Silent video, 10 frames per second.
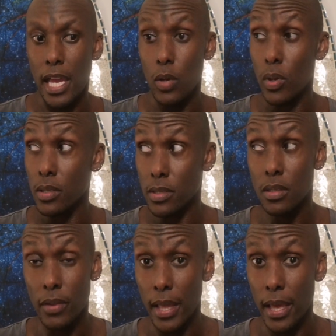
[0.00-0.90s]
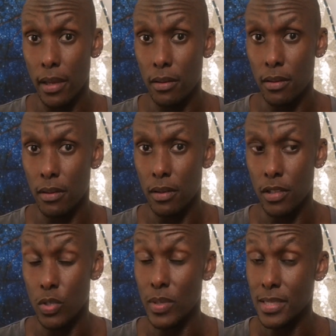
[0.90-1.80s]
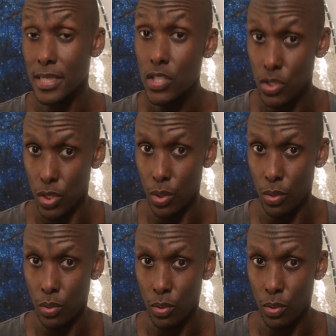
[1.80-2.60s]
And we are still there to assist you.